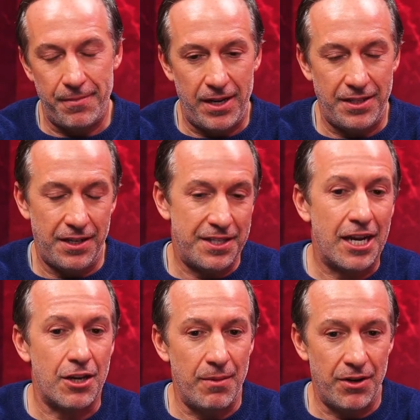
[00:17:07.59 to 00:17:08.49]
I did a
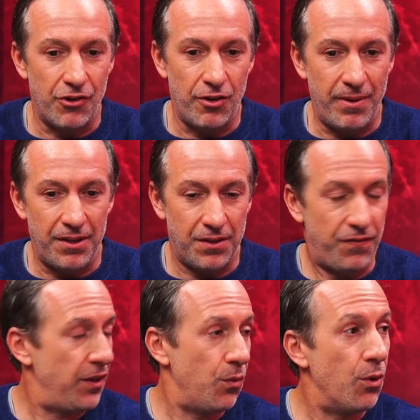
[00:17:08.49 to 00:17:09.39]
documentary about the
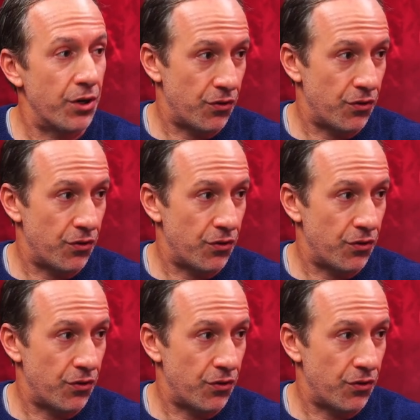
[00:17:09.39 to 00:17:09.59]
Flint water